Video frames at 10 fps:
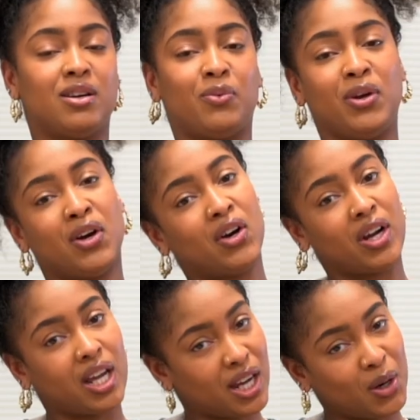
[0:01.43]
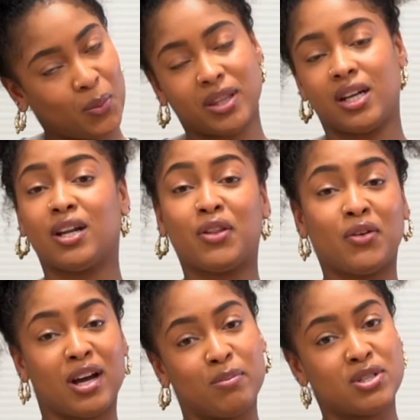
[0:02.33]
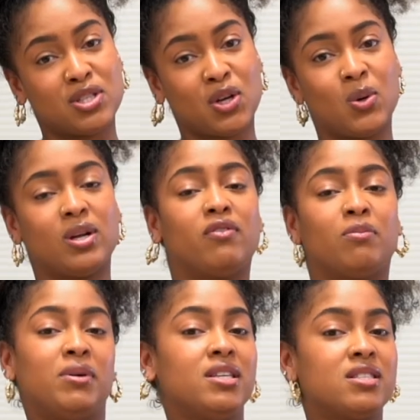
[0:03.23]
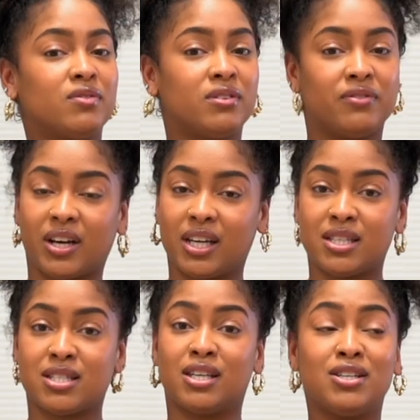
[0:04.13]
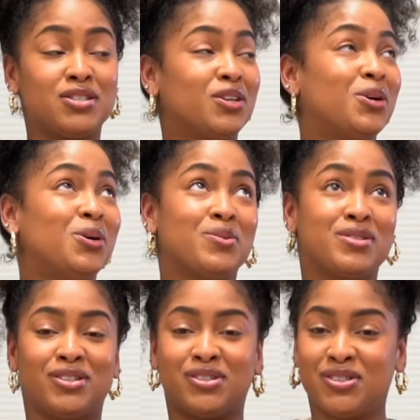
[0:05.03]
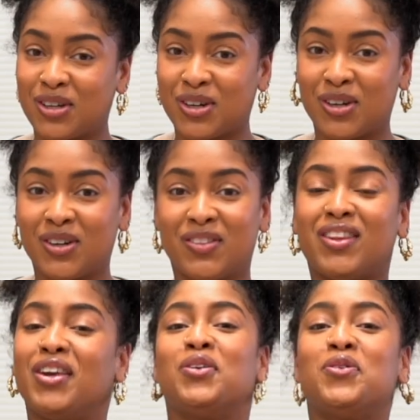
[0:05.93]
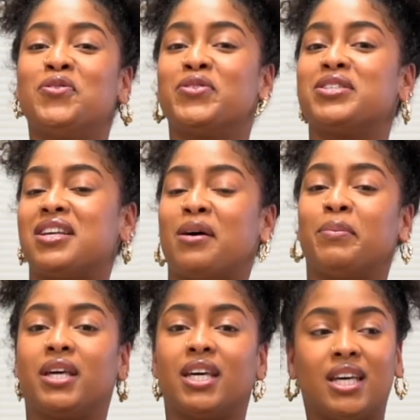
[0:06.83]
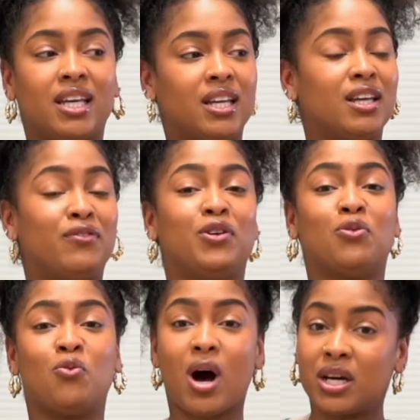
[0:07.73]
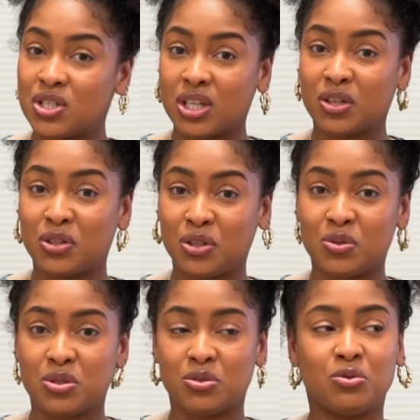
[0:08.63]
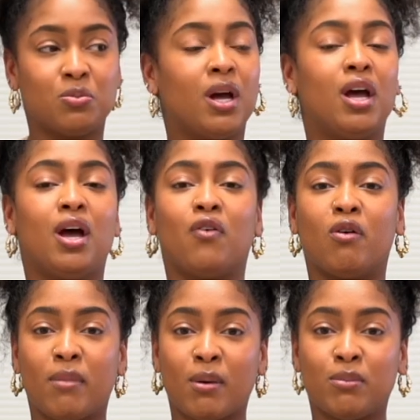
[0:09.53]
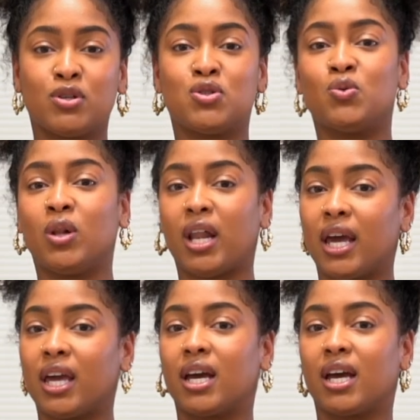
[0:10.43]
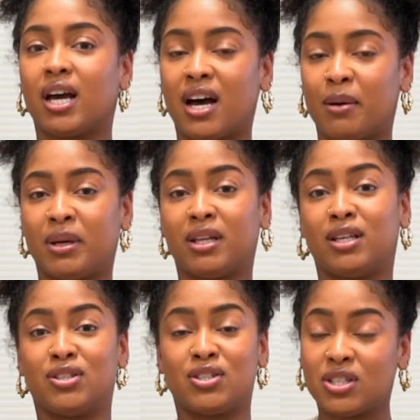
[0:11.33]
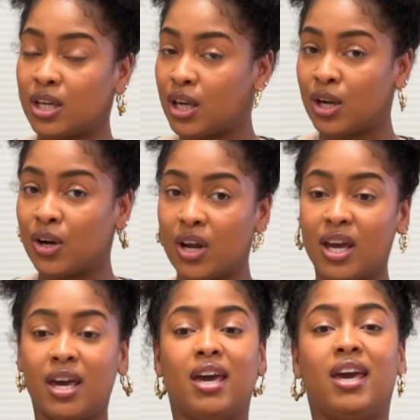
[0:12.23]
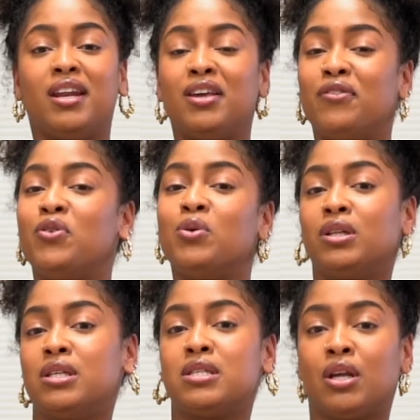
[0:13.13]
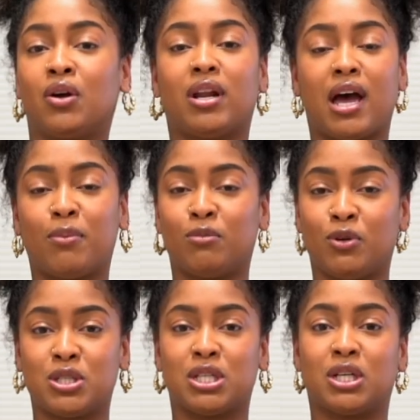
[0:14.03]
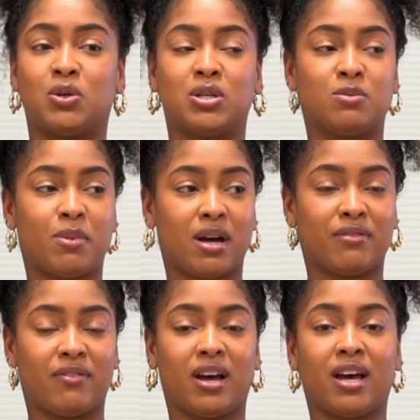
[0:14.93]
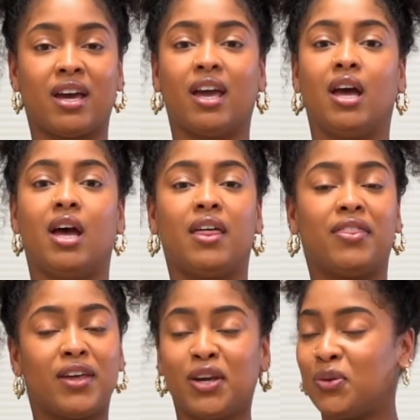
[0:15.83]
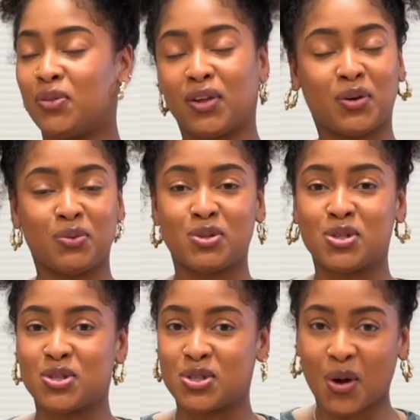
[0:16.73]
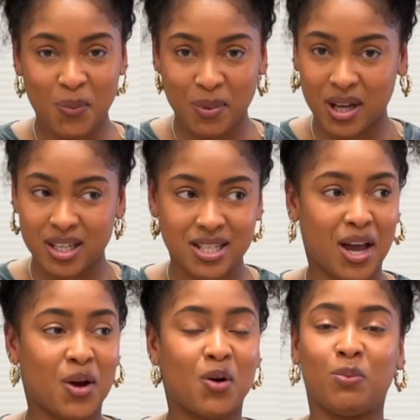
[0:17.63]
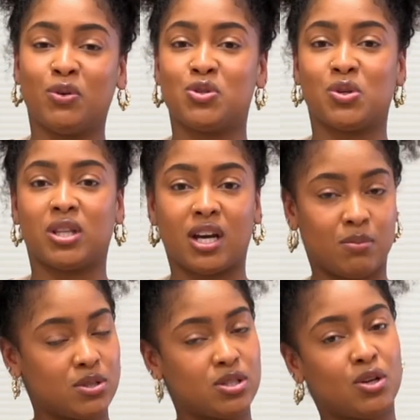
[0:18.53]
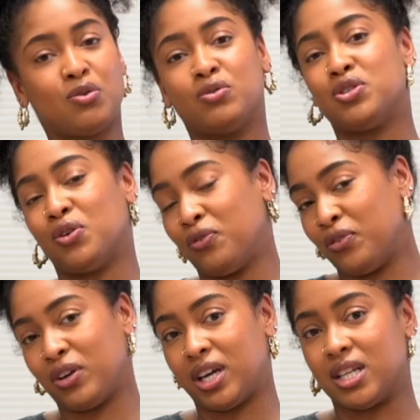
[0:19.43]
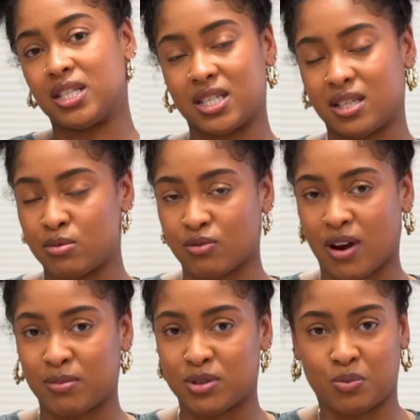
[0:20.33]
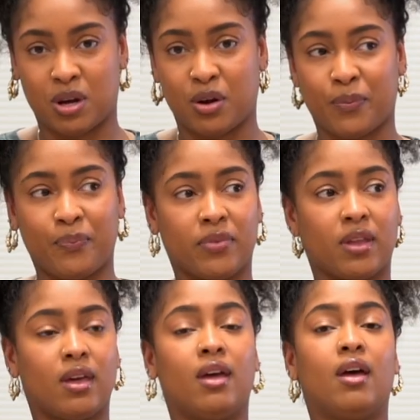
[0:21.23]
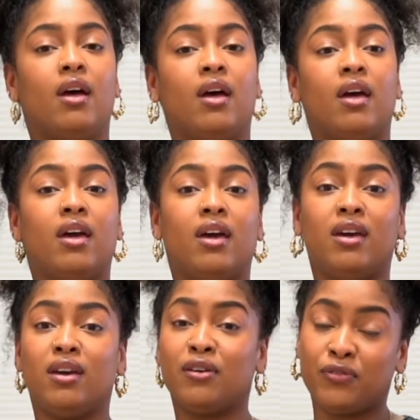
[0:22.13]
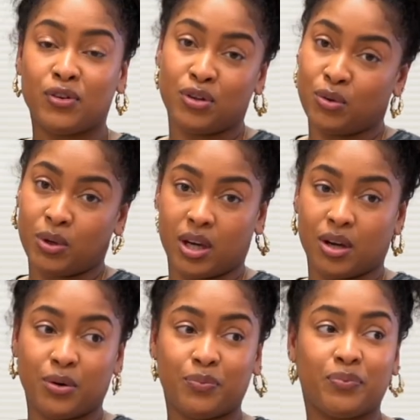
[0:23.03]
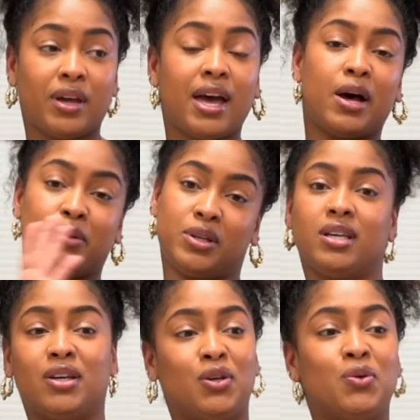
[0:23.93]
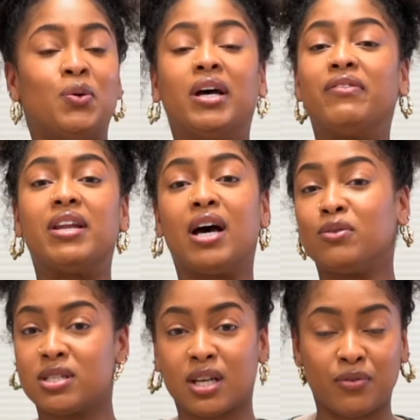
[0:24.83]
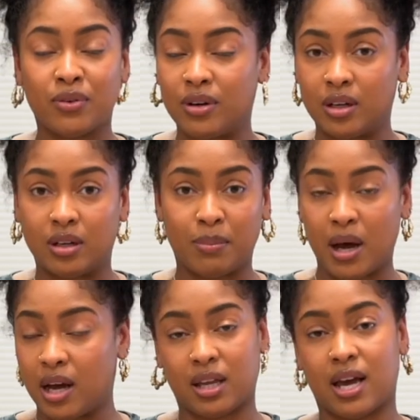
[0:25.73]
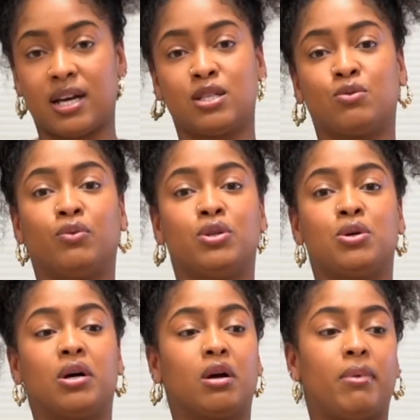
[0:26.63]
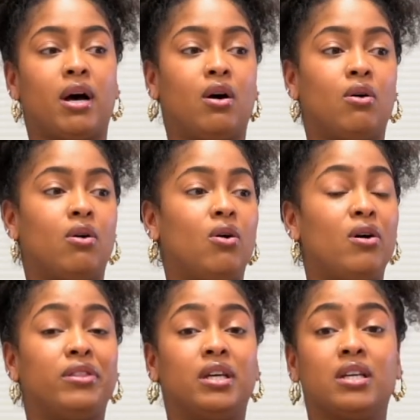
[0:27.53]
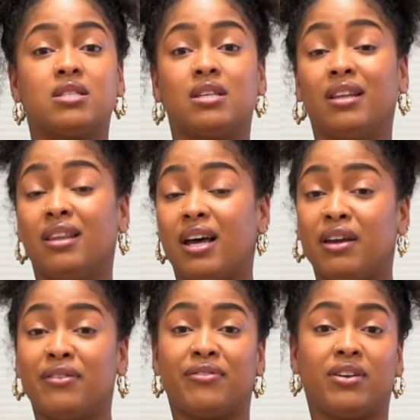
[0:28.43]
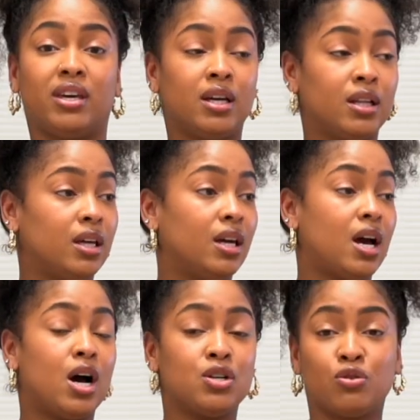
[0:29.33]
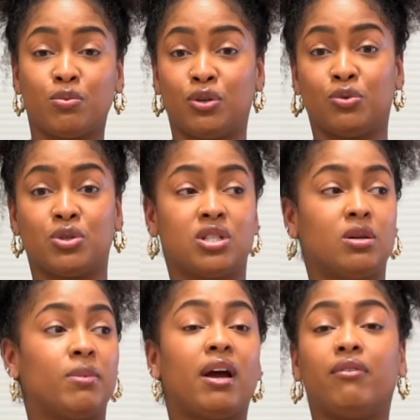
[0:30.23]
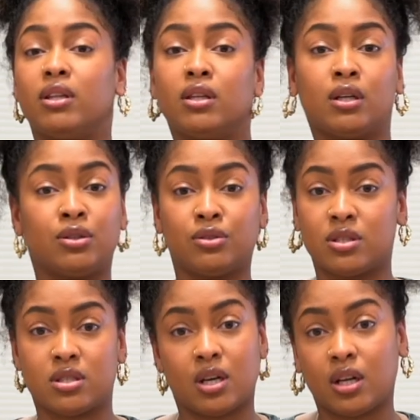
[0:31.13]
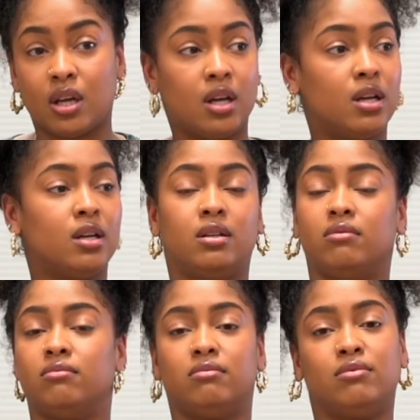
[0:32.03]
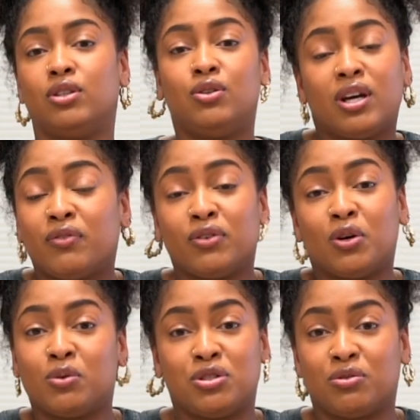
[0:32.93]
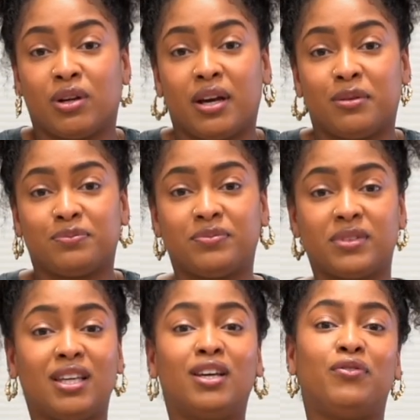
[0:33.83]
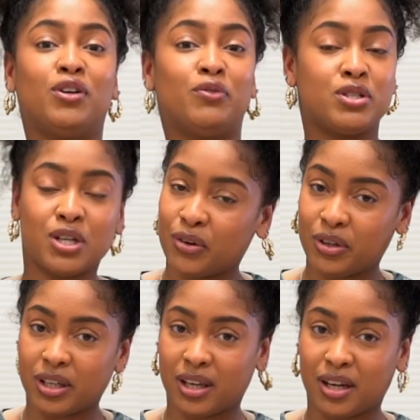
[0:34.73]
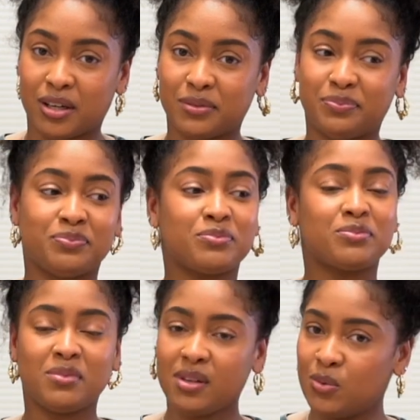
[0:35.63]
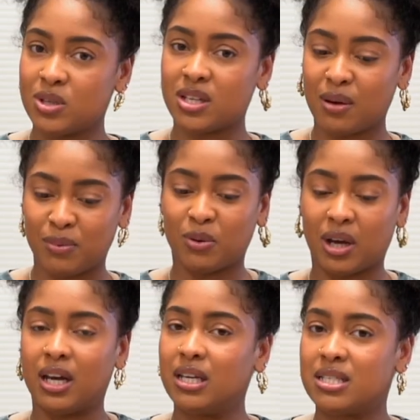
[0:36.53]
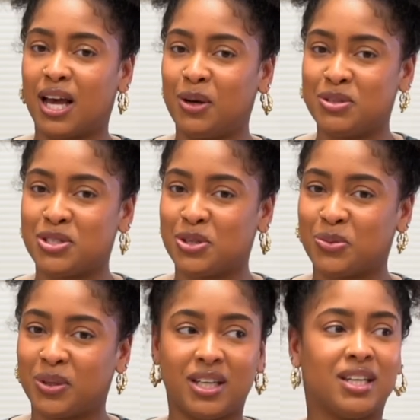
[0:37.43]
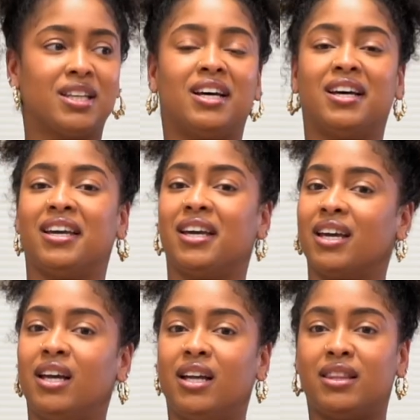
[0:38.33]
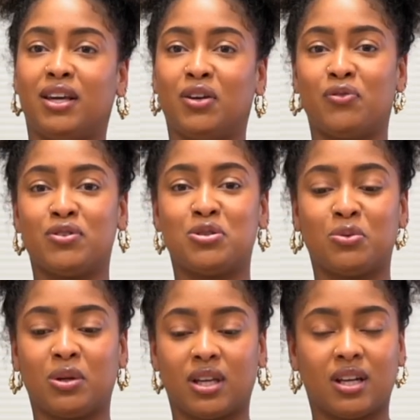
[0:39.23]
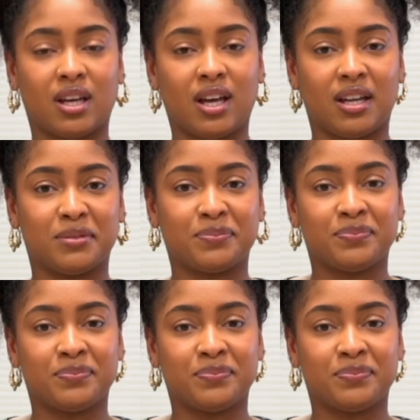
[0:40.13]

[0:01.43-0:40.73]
We are here with another episode of A Piece of Advice. It's your host, Ladur. Thank you for stopping in. If you're watching on YouTube, remember to like, comment, and share. And if you are listening on Apple Music or Spotify, thank you so much. I hope you enjoy the episode. Don't forget to subscribe as well. If you're new here, howdy. You have now discovered a podcast where we talk about all things life, healing, entrepreneurship, everything under the sun. You never know what you'll get. If you're returning here, what's up, you guys? How was your week? Thank you for tuning in again.